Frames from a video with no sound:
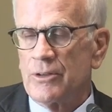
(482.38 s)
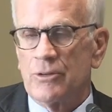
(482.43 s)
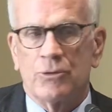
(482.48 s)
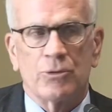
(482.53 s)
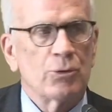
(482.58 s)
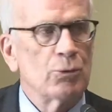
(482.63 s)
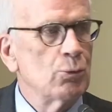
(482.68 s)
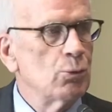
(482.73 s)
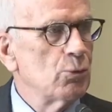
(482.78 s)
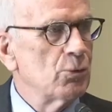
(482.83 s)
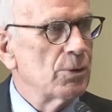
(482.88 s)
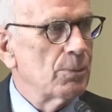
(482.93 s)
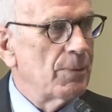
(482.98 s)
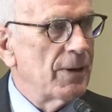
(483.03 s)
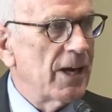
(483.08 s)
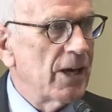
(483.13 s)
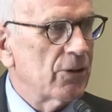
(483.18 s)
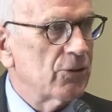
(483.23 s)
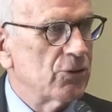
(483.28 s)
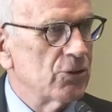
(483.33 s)
to the
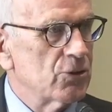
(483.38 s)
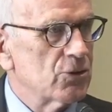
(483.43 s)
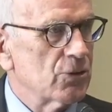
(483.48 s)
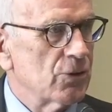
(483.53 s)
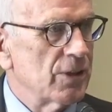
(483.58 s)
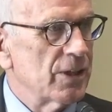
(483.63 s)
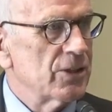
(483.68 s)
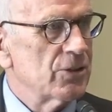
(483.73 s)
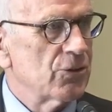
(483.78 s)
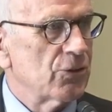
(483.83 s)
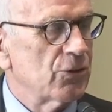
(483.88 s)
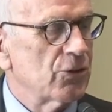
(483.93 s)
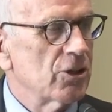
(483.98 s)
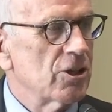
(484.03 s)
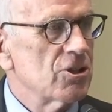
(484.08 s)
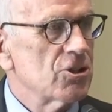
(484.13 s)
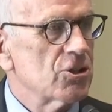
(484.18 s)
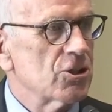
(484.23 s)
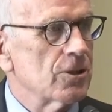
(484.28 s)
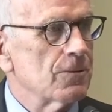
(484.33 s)
passage of
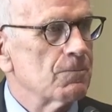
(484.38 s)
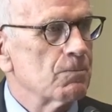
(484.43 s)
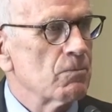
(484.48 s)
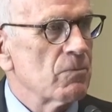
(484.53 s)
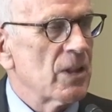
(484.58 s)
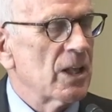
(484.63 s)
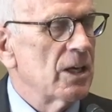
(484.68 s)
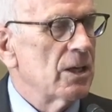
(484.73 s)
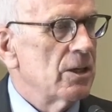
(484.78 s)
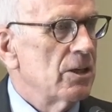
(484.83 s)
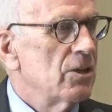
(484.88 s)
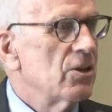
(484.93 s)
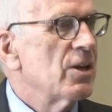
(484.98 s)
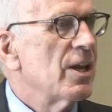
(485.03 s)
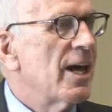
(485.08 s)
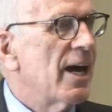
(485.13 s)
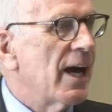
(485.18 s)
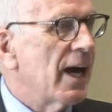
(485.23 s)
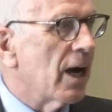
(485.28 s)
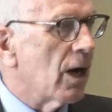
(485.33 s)
legislation, and
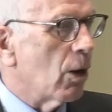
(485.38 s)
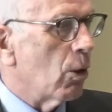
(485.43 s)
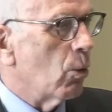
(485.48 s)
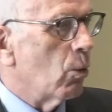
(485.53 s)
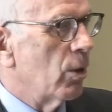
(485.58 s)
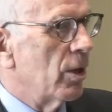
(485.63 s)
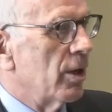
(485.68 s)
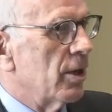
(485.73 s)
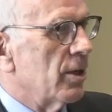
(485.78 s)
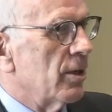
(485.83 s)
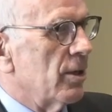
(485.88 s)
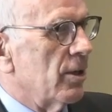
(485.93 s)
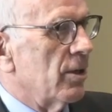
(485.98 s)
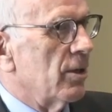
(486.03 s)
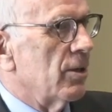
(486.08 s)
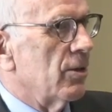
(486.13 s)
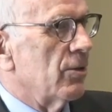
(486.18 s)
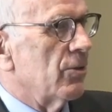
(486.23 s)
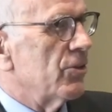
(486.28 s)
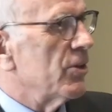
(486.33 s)
now
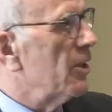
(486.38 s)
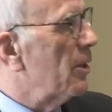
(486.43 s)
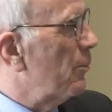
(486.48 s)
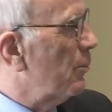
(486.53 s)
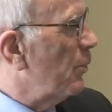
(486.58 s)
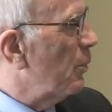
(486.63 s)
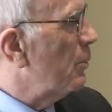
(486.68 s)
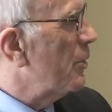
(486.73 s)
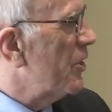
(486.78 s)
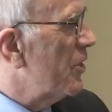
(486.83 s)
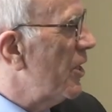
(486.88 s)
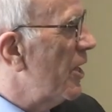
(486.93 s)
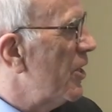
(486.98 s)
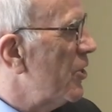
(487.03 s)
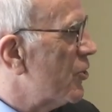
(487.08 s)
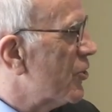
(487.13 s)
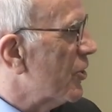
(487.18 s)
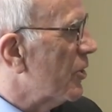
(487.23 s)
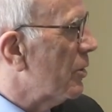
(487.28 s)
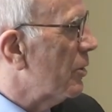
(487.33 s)
the
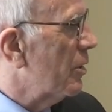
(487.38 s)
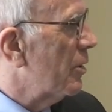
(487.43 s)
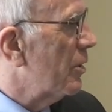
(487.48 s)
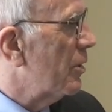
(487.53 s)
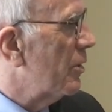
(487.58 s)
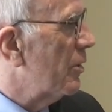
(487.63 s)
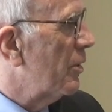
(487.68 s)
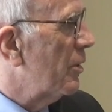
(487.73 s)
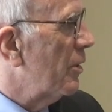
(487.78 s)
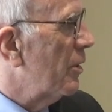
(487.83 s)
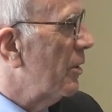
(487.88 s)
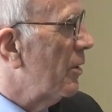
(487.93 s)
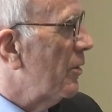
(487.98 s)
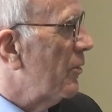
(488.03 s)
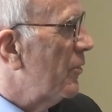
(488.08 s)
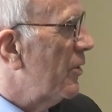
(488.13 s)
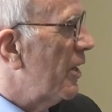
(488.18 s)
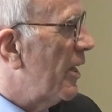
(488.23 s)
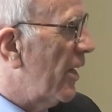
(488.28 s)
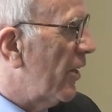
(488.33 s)
implementation
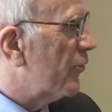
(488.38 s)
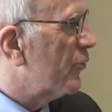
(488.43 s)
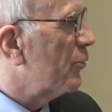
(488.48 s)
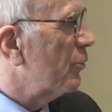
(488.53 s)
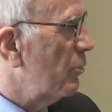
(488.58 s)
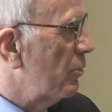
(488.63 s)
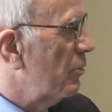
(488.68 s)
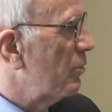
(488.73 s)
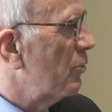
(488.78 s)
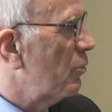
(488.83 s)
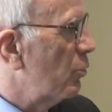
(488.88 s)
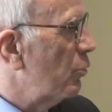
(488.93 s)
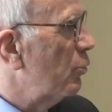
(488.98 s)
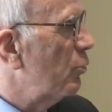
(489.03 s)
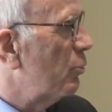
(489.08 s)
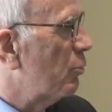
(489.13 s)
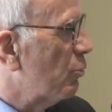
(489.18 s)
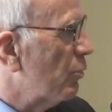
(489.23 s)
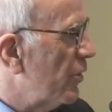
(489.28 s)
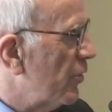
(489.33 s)
that has to
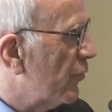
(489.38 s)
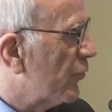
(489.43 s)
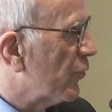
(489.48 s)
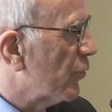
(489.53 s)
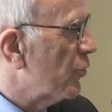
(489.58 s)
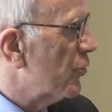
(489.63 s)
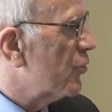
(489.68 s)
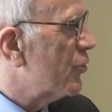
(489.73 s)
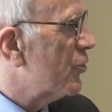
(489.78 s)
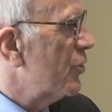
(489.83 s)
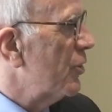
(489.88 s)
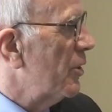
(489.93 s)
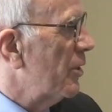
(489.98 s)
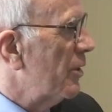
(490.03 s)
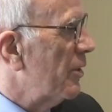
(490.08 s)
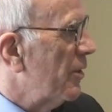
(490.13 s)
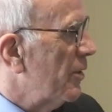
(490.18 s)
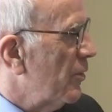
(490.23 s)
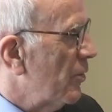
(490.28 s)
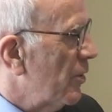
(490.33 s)
include research,
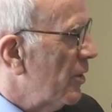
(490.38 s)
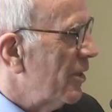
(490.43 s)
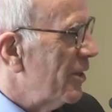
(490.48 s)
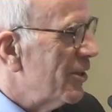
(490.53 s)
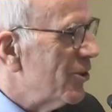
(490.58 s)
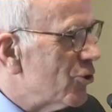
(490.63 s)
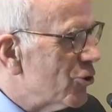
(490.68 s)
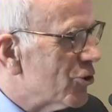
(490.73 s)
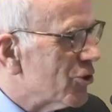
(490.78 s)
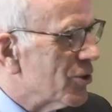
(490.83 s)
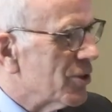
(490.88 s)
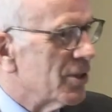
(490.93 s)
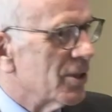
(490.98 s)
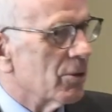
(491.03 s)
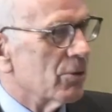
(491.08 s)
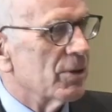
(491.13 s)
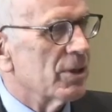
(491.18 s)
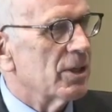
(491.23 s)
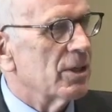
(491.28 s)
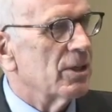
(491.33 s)

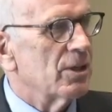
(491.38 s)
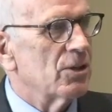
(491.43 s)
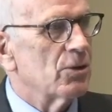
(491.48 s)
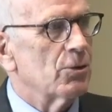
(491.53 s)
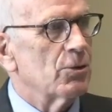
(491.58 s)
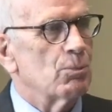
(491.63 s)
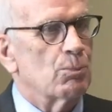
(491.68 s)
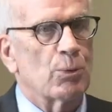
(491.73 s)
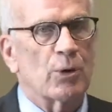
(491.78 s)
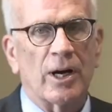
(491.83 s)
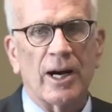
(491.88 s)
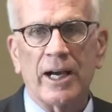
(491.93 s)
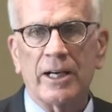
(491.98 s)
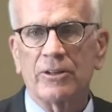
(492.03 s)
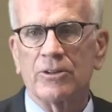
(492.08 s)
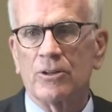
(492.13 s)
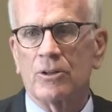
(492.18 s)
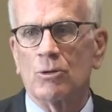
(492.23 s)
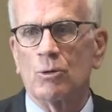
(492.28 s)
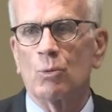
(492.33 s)
engineering, and
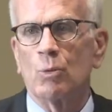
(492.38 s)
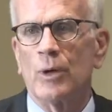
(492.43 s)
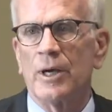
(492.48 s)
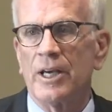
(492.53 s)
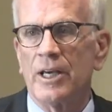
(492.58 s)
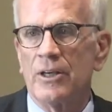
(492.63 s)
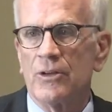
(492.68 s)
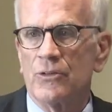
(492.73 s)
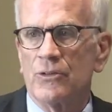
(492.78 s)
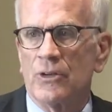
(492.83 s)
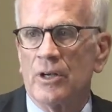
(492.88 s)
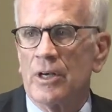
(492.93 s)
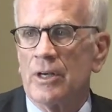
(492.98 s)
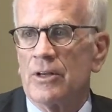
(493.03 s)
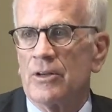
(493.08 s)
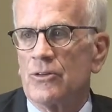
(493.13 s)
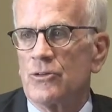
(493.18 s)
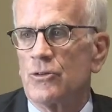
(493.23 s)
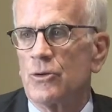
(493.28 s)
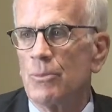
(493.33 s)
practical ways
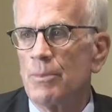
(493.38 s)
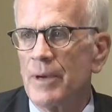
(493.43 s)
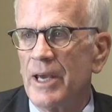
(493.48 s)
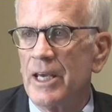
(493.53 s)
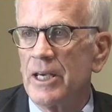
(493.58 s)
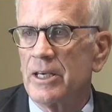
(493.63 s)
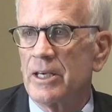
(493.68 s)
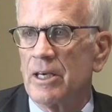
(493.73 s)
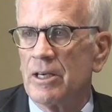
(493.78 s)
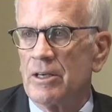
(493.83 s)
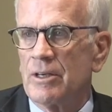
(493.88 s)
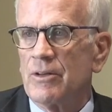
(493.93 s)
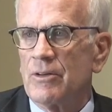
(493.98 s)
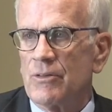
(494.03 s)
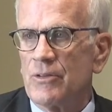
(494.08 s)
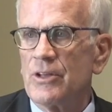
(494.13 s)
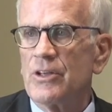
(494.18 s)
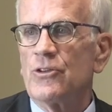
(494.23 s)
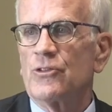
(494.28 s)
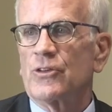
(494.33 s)
to make
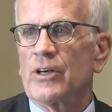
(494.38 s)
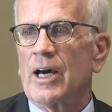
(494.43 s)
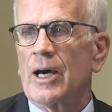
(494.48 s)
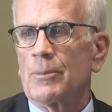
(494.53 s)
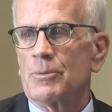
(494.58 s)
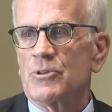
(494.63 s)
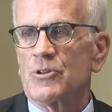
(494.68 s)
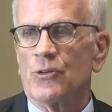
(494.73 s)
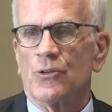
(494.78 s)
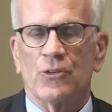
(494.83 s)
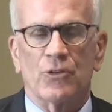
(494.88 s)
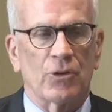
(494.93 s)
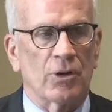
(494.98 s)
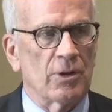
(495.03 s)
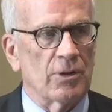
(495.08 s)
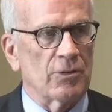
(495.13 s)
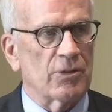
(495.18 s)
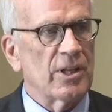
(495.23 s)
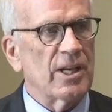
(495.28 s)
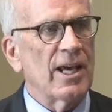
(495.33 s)
these options
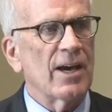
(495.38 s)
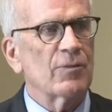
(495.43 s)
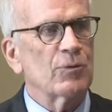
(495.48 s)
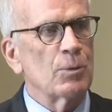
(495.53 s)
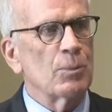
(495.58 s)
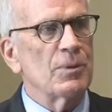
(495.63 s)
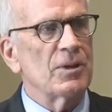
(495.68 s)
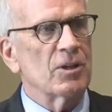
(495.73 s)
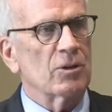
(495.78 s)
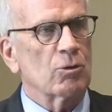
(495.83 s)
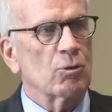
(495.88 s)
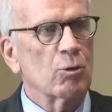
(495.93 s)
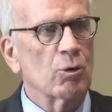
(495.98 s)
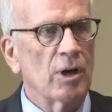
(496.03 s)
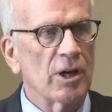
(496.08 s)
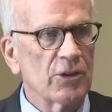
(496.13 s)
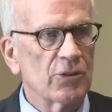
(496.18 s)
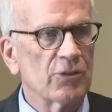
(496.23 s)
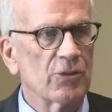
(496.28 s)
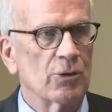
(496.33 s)
that have to be
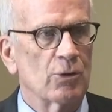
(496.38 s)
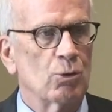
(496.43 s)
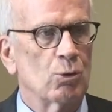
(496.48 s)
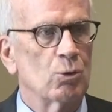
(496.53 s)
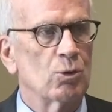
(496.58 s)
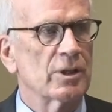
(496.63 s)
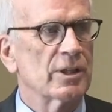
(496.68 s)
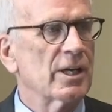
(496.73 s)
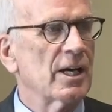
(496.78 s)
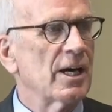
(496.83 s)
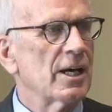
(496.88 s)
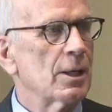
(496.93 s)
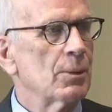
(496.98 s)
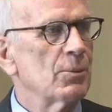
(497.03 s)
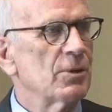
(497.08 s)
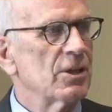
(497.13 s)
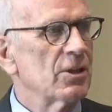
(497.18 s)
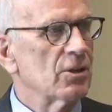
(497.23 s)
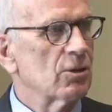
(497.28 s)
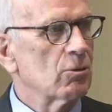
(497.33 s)
across the whole
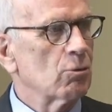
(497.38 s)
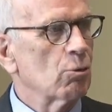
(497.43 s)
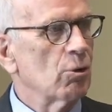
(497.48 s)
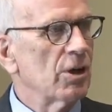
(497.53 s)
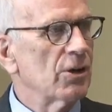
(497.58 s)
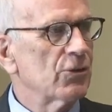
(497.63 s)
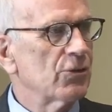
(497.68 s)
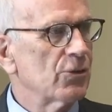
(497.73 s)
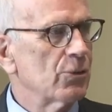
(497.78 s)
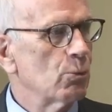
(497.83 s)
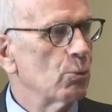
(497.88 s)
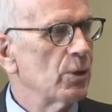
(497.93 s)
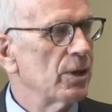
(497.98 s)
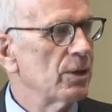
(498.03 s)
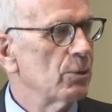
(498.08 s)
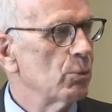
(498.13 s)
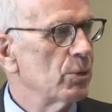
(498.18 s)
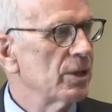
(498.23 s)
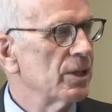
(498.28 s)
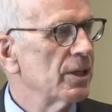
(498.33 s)
economy and across the
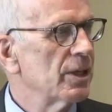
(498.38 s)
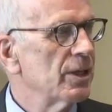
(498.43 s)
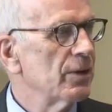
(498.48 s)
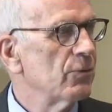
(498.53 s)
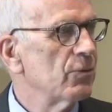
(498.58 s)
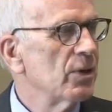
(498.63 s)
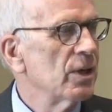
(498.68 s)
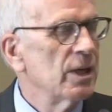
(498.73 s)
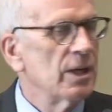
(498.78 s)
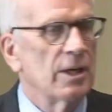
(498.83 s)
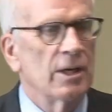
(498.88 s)
way we live.